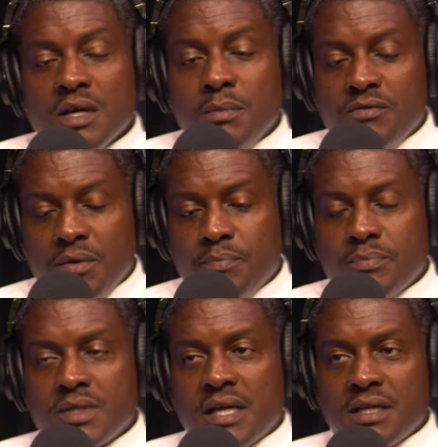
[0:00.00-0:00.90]
Some of them
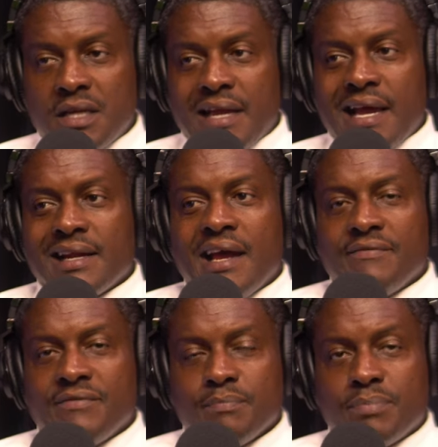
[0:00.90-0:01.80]
they, they got to
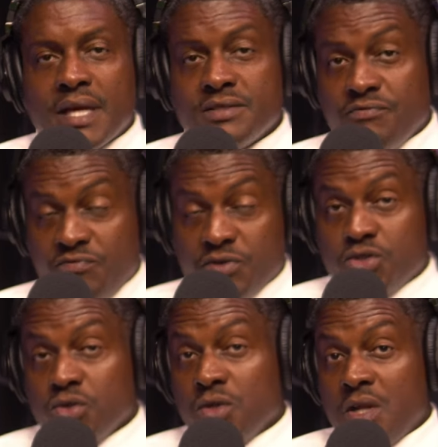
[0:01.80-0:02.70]
have in place for
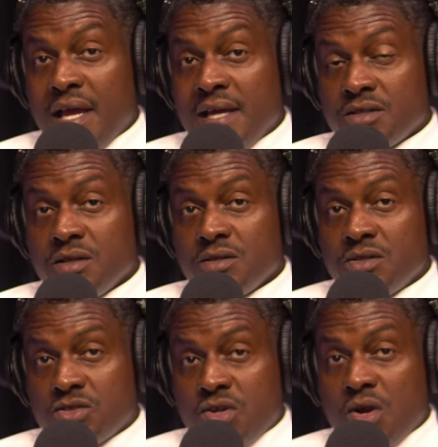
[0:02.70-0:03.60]
sure as a,
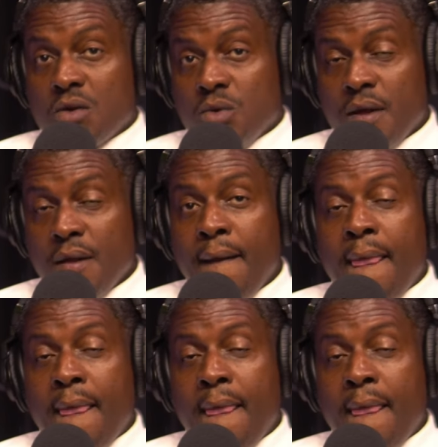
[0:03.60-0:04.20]
to start with,